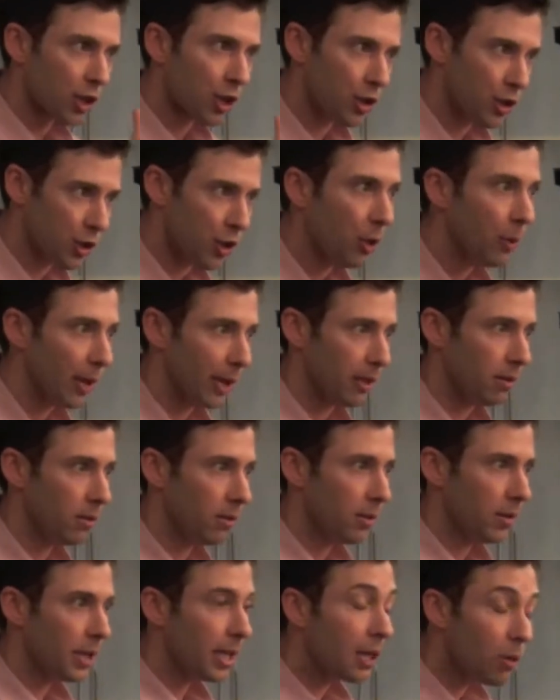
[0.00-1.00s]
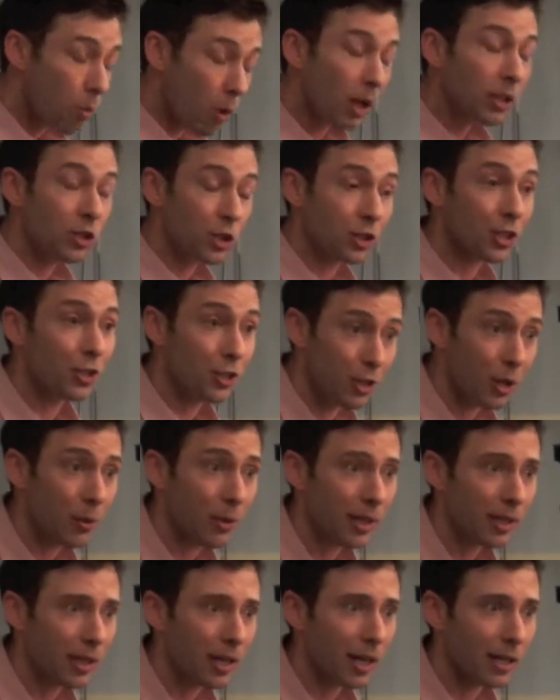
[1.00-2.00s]
to do it. He wants to
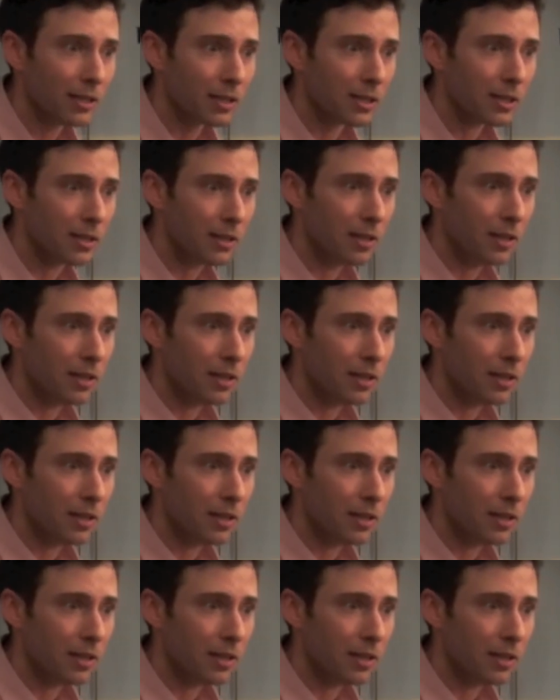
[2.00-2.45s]
do it, guys.